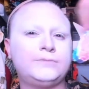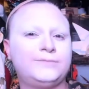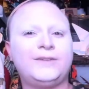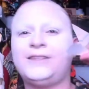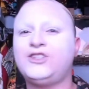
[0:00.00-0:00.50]

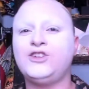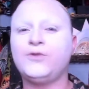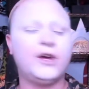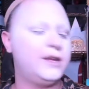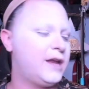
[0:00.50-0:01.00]
it's too
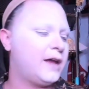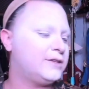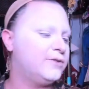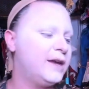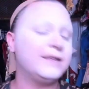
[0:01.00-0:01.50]
good not
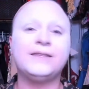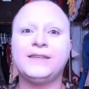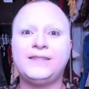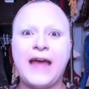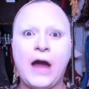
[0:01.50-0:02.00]
to
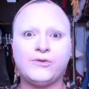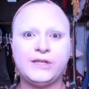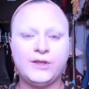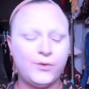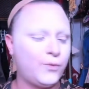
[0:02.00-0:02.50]
exist out
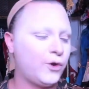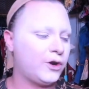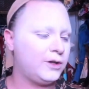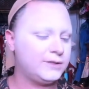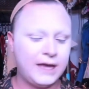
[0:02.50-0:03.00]
in the
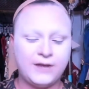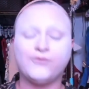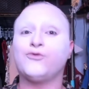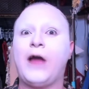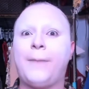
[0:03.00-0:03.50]
world and
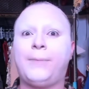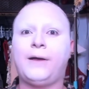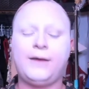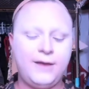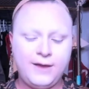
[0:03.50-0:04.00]
rep
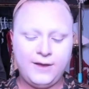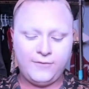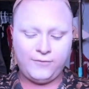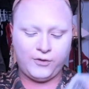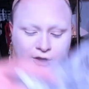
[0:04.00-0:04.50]

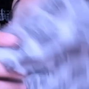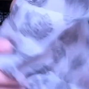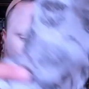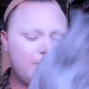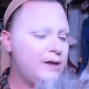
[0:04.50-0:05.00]
for
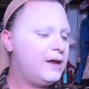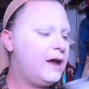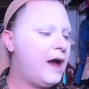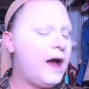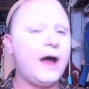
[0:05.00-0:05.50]
you.
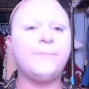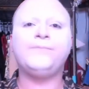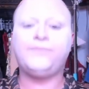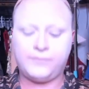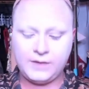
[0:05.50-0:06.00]

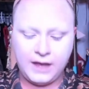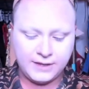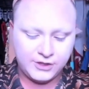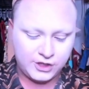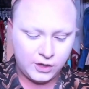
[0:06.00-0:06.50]

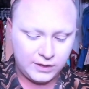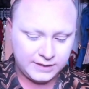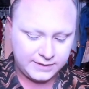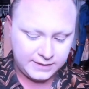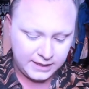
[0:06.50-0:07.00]
And so,
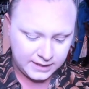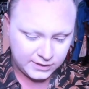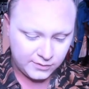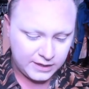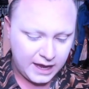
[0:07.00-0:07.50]
let's see.
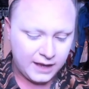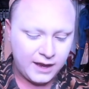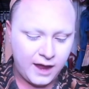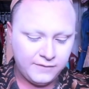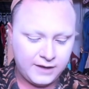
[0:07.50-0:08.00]
So, yeah, a
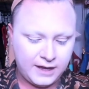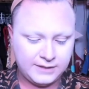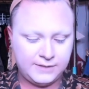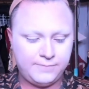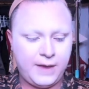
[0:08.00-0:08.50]
lot of
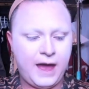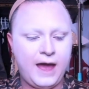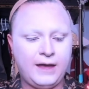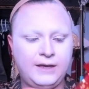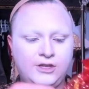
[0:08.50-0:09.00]
custom
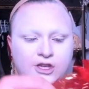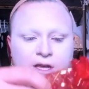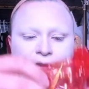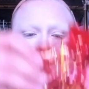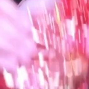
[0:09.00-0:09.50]

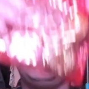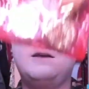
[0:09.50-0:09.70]
packaging.